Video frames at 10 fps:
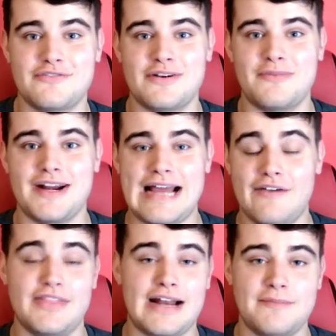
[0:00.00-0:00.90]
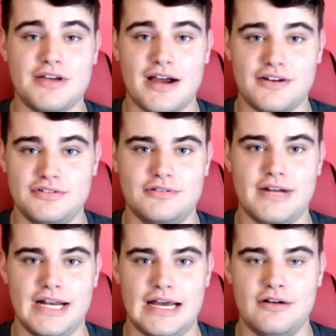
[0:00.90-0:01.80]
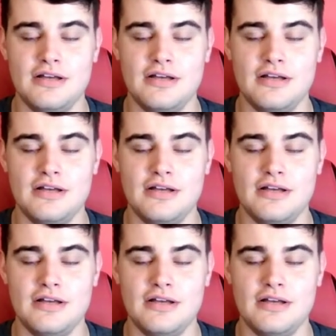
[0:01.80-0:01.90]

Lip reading: from right now and that I'm talking to right now.